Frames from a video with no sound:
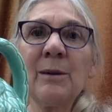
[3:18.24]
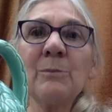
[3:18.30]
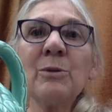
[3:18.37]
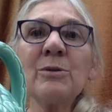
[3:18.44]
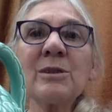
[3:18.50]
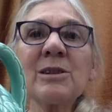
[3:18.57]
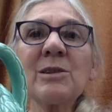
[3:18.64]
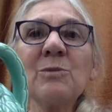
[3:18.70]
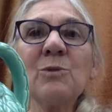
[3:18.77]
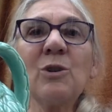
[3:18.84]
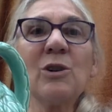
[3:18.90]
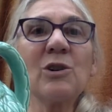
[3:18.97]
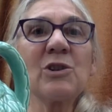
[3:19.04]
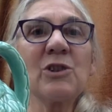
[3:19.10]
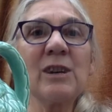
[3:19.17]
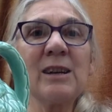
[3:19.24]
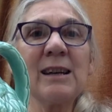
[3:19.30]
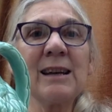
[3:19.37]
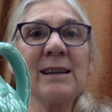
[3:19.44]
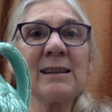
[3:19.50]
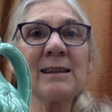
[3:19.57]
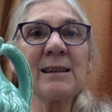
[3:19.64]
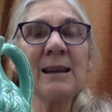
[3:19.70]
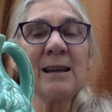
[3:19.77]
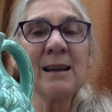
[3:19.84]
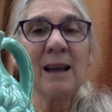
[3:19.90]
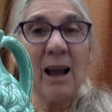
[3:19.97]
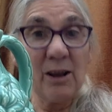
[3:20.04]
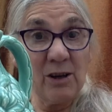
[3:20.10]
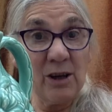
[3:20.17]
put some water in it,
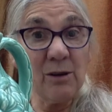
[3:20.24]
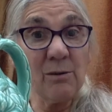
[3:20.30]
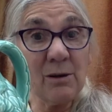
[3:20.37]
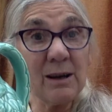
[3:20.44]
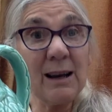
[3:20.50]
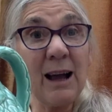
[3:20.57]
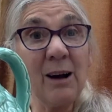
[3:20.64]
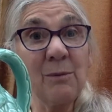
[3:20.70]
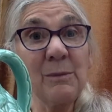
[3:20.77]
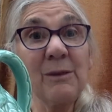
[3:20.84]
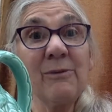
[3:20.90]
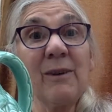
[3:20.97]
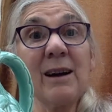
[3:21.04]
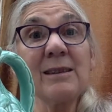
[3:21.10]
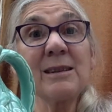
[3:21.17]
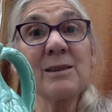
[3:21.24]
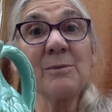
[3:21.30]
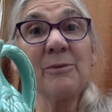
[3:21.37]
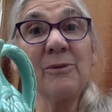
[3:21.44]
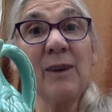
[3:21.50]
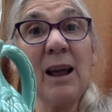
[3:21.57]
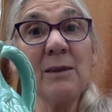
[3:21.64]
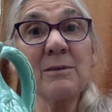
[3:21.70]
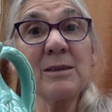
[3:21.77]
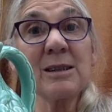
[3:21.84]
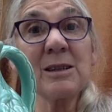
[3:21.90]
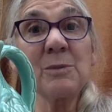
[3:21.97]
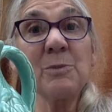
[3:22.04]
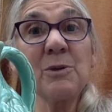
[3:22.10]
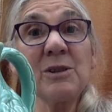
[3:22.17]
and you can help me find some flowers
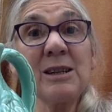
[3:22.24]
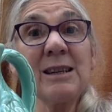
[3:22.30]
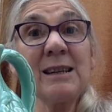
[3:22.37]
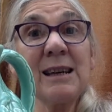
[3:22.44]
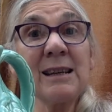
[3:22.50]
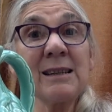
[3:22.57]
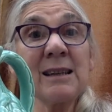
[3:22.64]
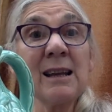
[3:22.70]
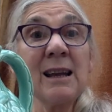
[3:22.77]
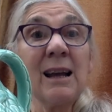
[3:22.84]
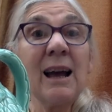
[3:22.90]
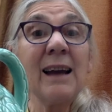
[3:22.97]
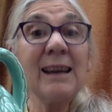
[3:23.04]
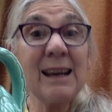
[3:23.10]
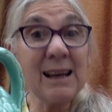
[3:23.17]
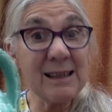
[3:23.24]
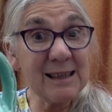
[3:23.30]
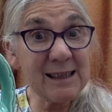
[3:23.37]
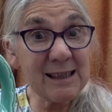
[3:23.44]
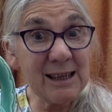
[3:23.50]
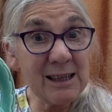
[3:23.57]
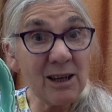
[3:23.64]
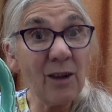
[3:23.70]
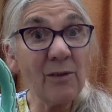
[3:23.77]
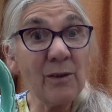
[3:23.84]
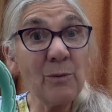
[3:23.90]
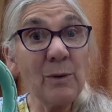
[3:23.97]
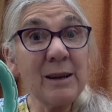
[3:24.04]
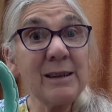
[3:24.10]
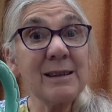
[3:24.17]
to put in it, and it can sit on the
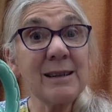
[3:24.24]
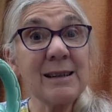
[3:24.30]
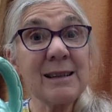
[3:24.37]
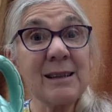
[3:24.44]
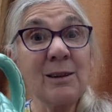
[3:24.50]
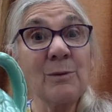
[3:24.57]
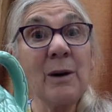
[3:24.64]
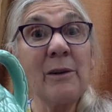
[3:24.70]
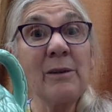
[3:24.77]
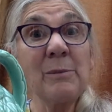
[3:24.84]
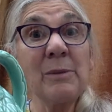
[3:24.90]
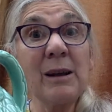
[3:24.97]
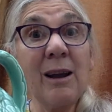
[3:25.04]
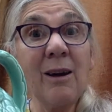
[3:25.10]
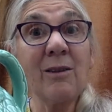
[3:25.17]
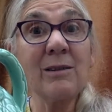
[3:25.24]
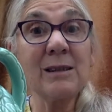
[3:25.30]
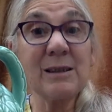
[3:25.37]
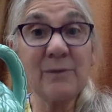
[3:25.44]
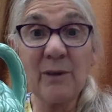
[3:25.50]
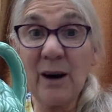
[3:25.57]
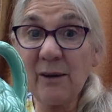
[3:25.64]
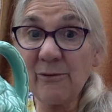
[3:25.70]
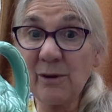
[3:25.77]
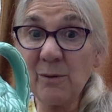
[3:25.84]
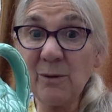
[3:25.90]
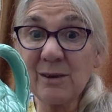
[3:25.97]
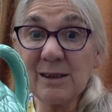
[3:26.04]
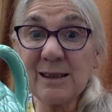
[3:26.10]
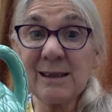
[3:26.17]
windowsill where it belongs for
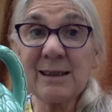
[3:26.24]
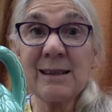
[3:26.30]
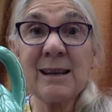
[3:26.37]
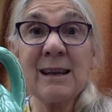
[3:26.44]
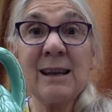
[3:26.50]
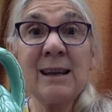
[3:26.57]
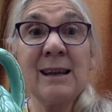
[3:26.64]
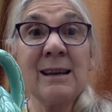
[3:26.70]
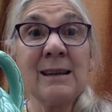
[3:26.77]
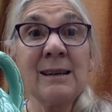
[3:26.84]
everyone to see."